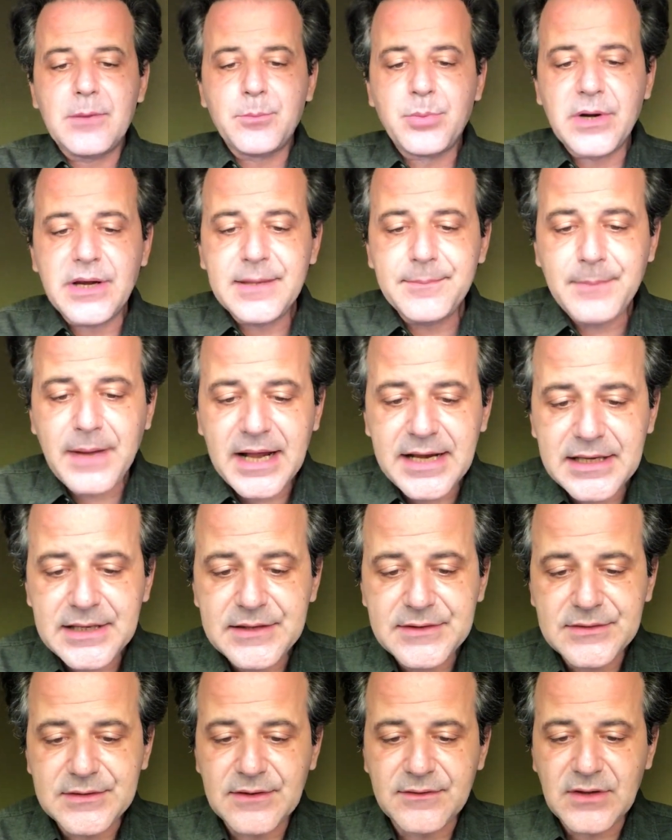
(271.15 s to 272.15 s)
bring
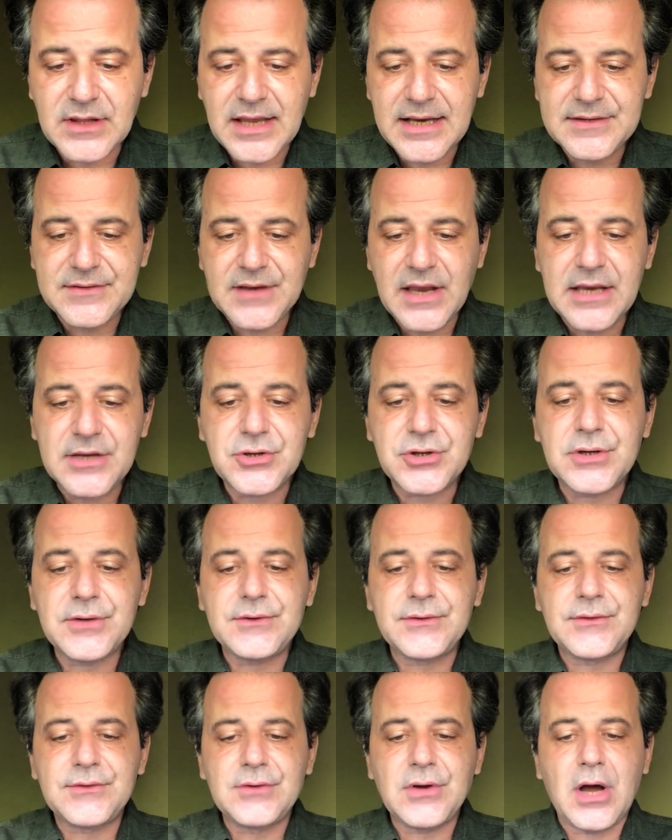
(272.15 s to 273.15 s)
mighty
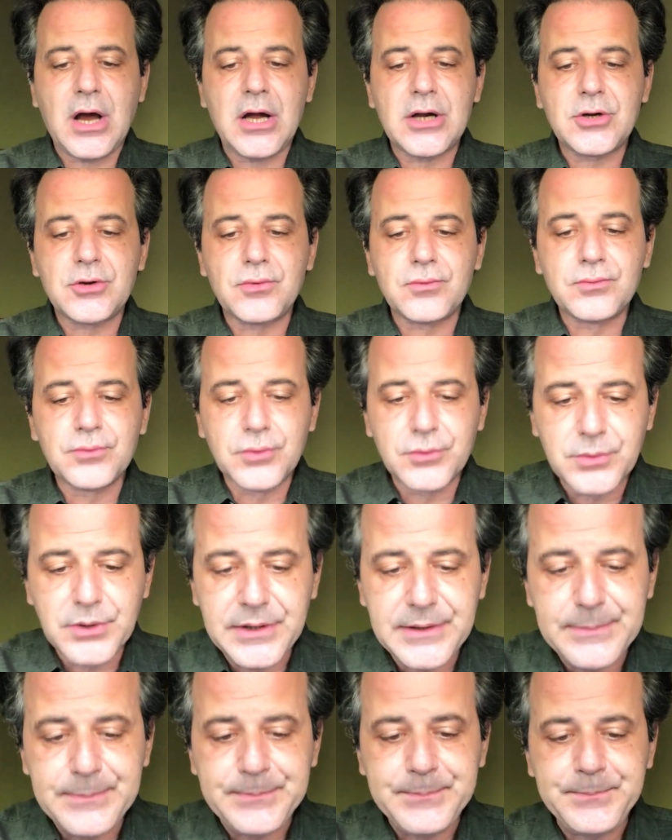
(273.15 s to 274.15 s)
civilizations to utter
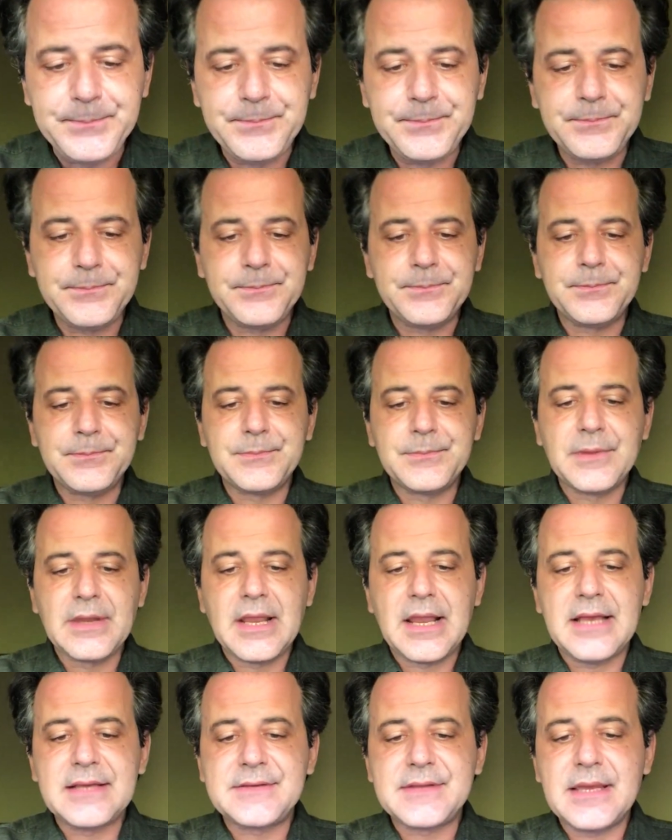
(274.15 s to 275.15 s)
ruin
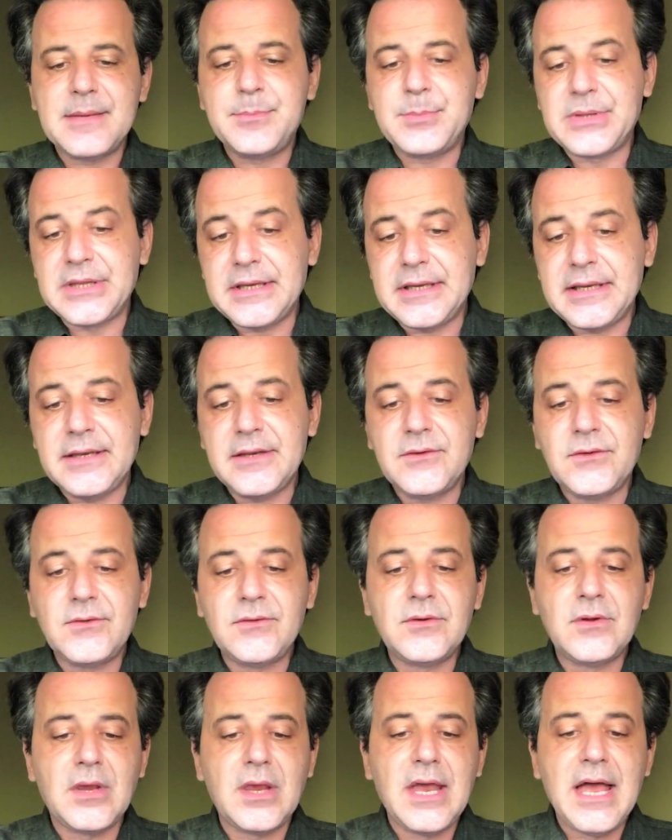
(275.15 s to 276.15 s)
as they please.